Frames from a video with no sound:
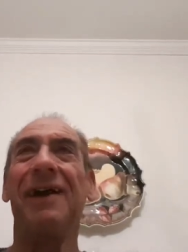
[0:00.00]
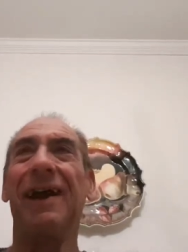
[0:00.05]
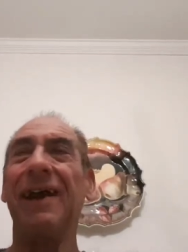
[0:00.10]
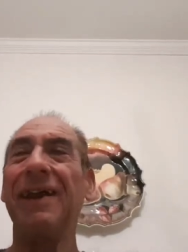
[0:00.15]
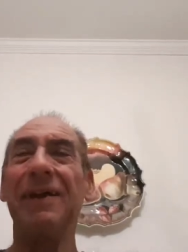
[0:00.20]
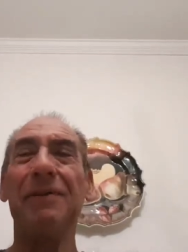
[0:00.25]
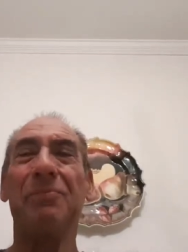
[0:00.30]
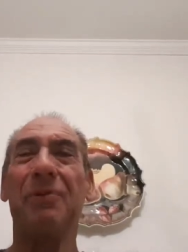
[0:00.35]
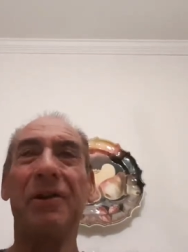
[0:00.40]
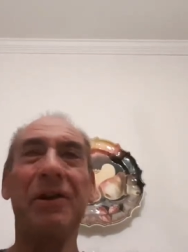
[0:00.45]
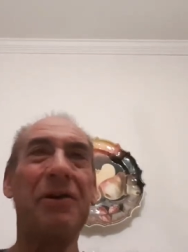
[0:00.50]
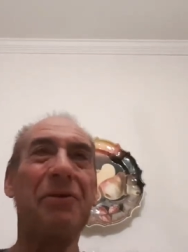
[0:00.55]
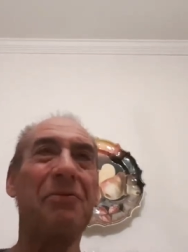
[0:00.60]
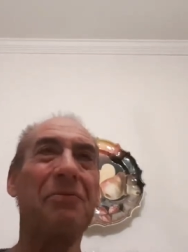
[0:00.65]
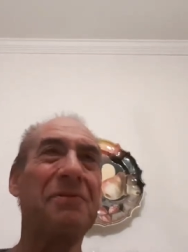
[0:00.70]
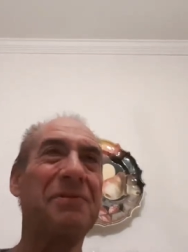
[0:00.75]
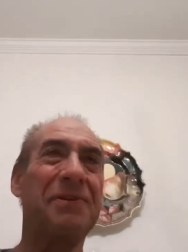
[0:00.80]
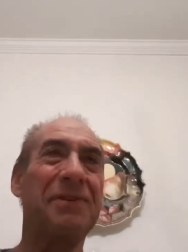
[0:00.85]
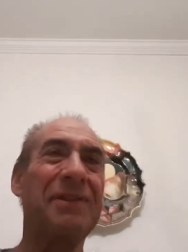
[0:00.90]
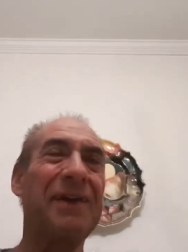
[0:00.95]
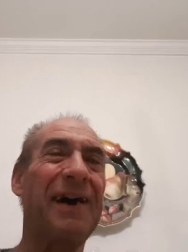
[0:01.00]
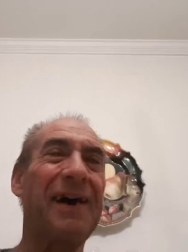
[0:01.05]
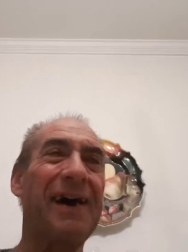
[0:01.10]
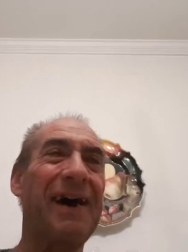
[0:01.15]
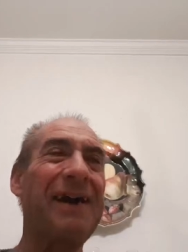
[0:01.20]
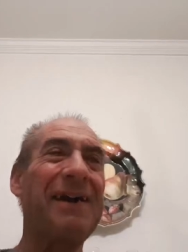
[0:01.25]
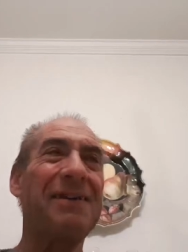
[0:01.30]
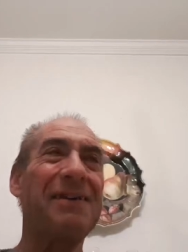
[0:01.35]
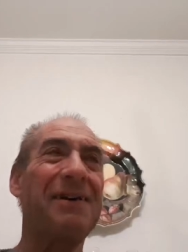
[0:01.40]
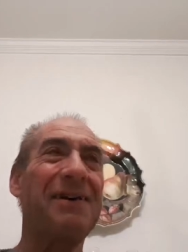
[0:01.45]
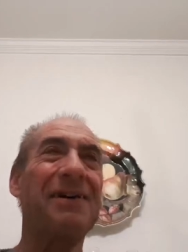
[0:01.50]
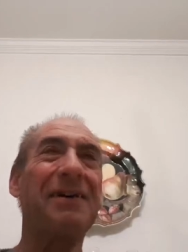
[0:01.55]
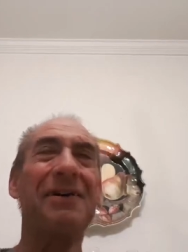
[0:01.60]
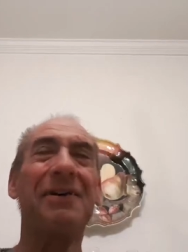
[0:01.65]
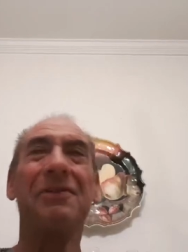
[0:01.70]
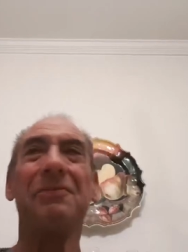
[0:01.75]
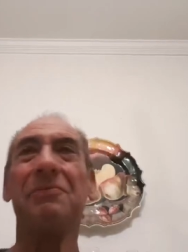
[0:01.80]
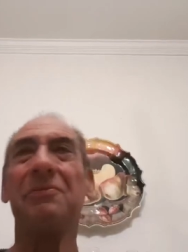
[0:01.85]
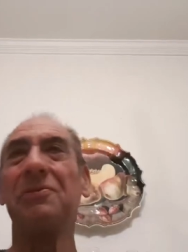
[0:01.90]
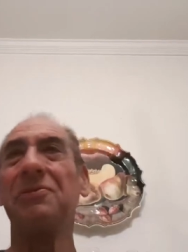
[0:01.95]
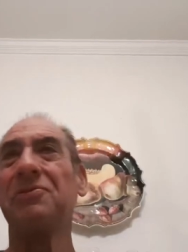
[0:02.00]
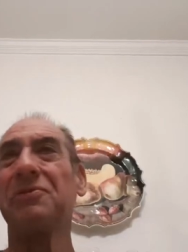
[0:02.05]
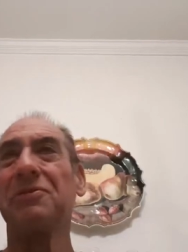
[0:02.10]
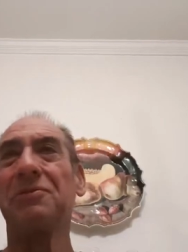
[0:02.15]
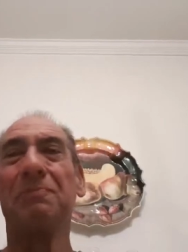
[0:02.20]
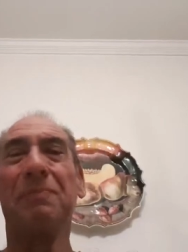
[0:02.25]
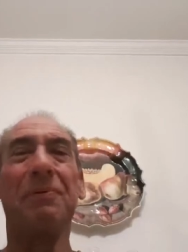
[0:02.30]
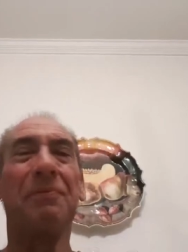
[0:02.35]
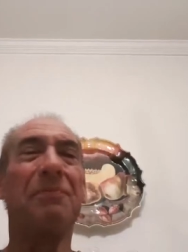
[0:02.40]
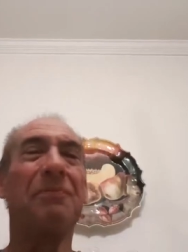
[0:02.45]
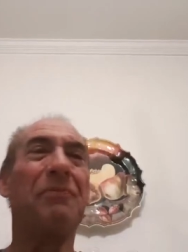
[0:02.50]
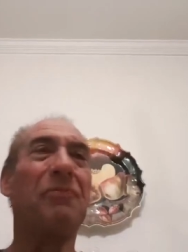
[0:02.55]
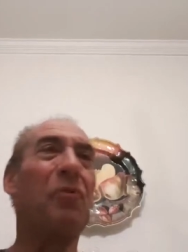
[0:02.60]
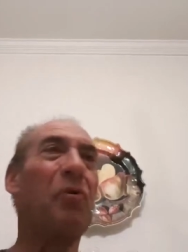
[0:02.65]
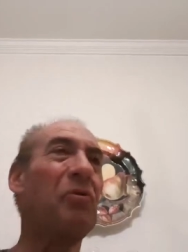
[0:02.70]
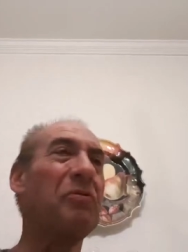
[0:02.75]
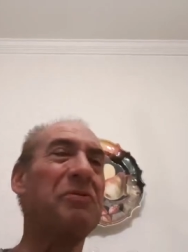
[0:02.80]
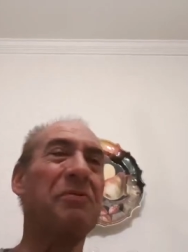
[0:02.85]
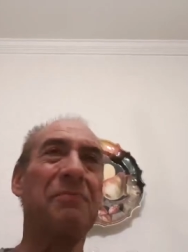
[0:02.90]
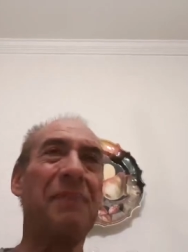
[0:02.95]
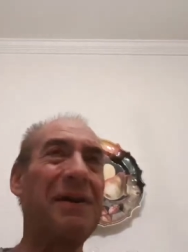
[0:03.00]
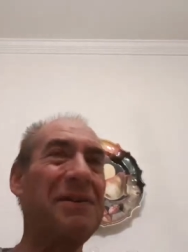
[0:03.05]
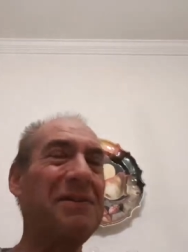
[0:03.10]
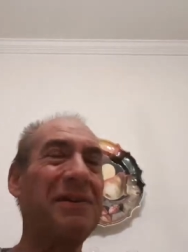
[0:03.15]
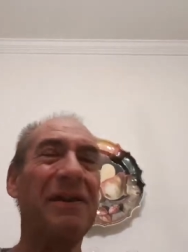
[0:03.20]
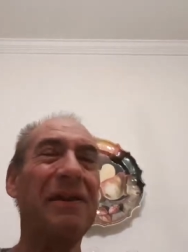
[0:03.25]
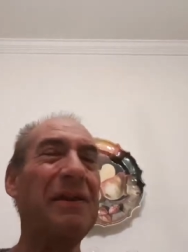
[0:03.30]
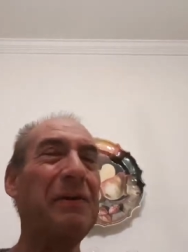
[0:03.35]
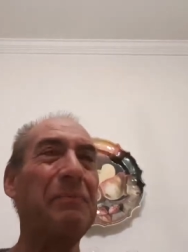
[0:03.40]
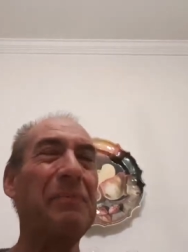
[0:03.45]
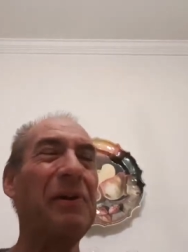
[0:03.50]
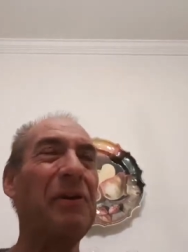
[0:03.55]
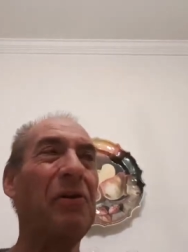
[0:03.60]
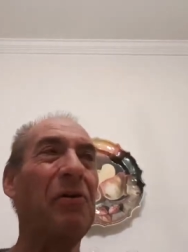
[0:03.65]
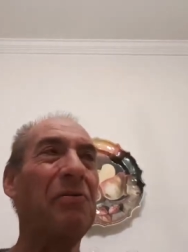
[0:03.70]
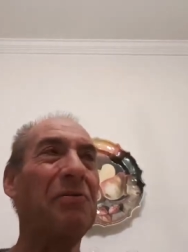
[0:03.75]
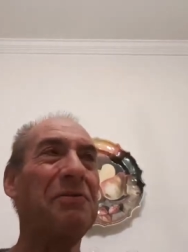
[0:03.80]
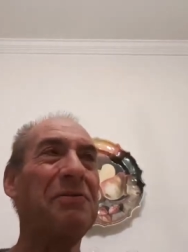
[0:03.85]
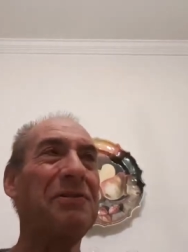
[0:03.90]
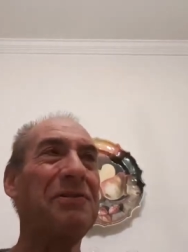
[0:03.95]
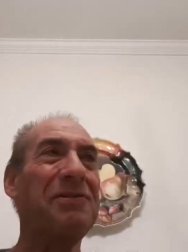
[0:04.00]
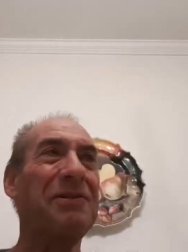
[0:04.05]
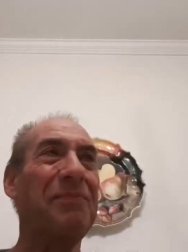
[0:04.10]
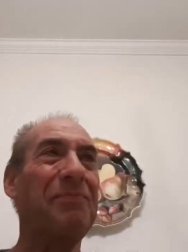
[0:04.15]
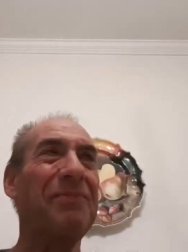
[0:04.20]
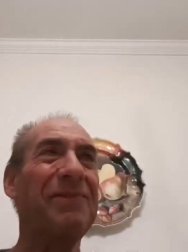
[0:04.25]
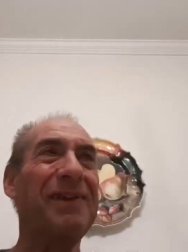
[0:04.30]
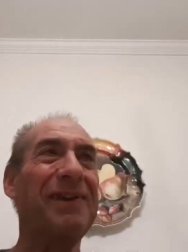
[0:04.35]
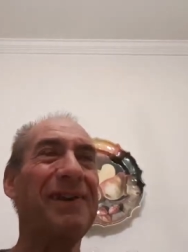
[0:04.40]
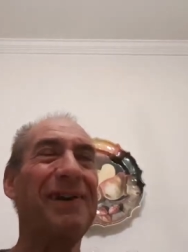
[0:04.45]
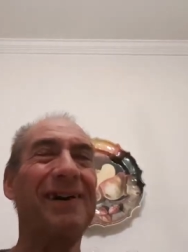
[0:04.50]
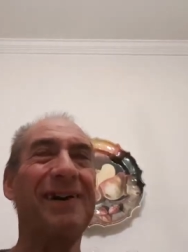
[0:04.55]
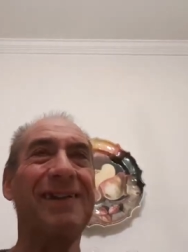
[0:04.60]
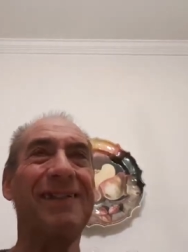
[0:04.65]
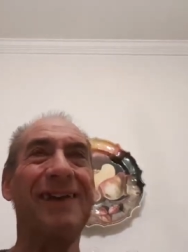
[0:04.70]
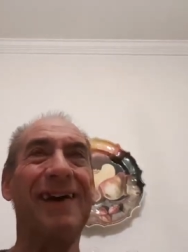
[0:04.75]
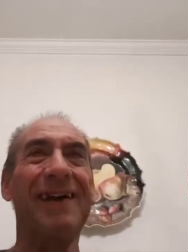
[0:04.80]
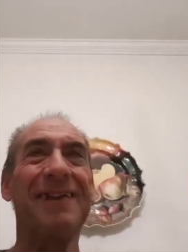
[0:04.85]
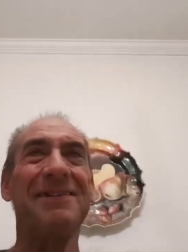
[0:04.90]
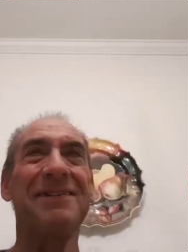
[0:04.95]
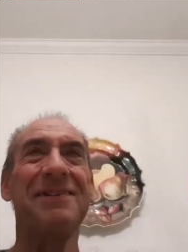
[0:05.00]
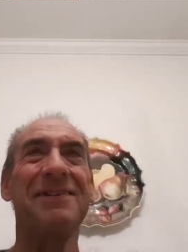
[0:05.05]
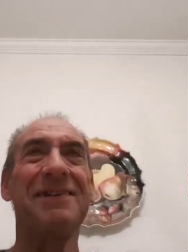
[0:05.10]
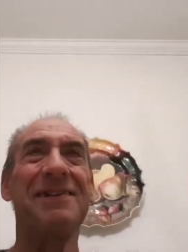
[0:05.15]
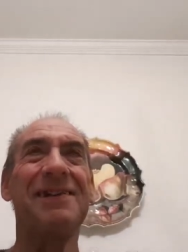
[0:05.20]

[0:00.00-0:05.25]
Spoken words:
Anybody who was the cheder would just automatically belong to something like that.